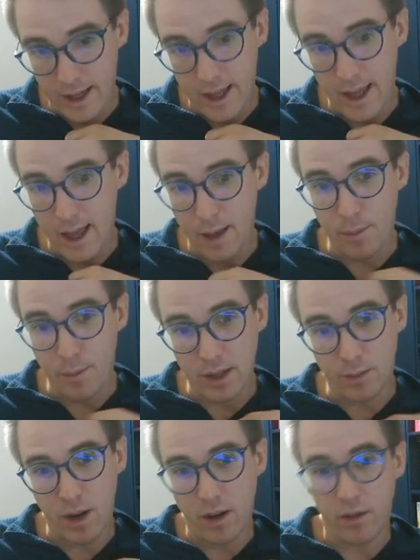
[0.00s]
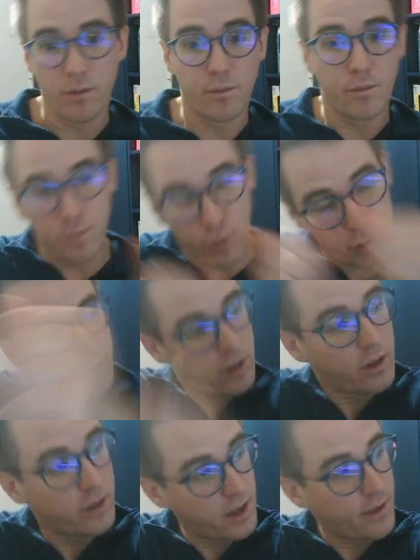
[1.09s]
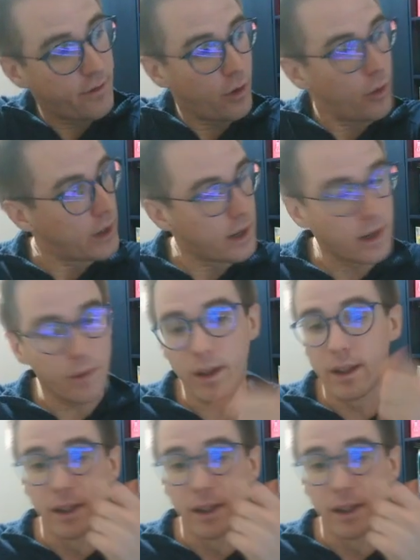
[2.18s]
But it's better than pushing the seat forward anyway.